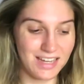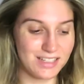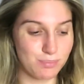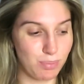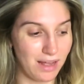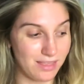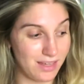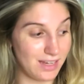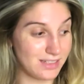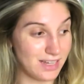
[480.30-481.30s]
things, bad
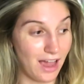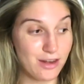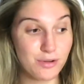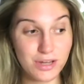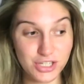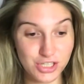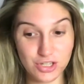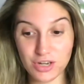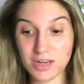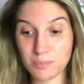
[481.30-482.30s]
things. I know it
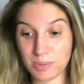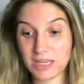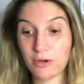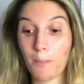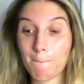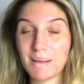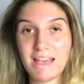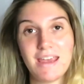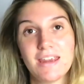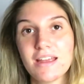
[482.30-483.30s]
shouldn't be
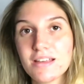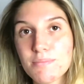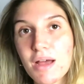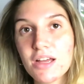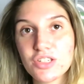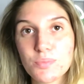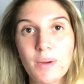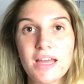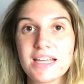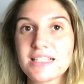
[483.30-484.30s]
complaining as much,
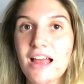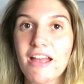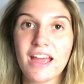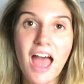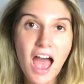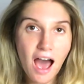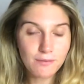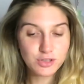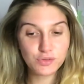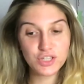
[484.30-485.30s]
but it's like
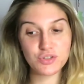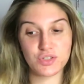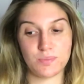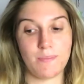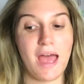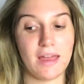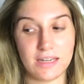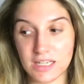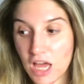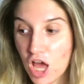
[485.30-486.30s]
after you
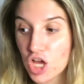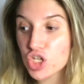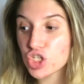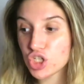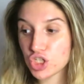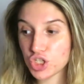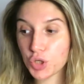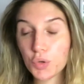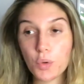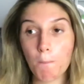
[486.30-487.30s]
spend
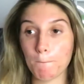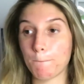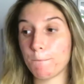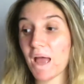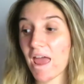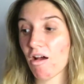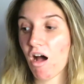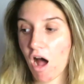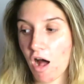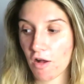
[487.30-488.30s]
two and a
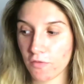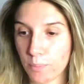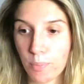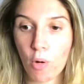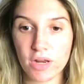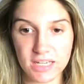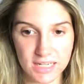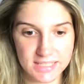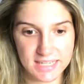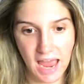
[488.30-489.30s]
half
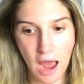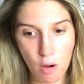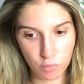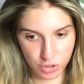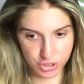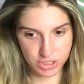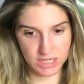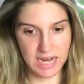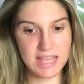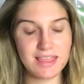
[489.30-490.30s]
pointless hours
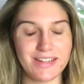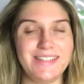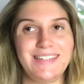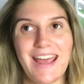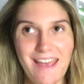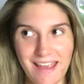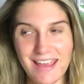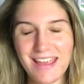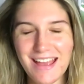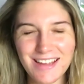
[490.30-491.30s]
in the
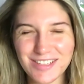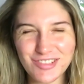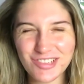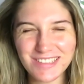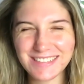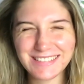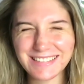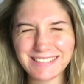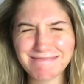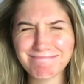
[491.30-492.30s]
day, it's just,
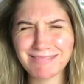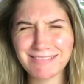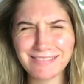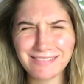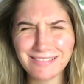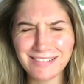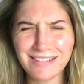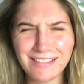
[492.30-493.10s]
oh.